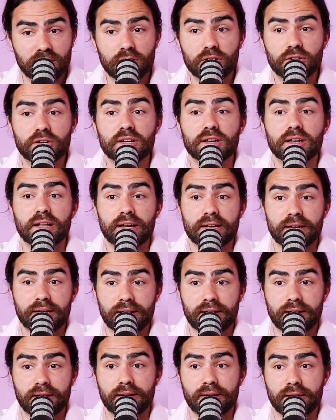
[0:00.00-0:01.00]
look
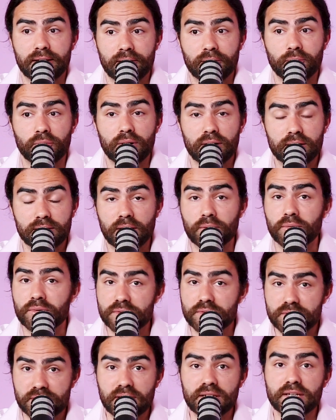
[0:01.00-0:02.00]
like, well, I
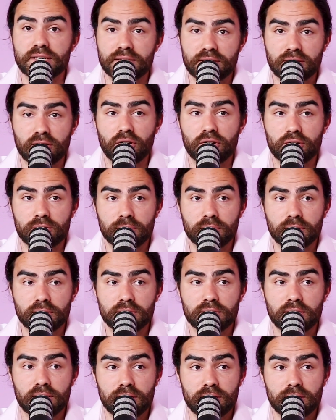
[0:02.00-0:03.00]
won't say anything
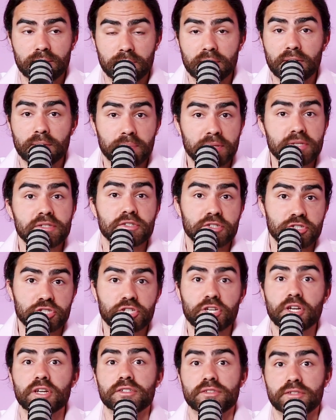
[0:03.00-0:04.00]
horrible, but a piece of
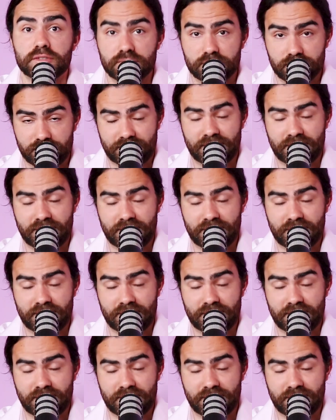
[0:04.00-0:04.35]
shit.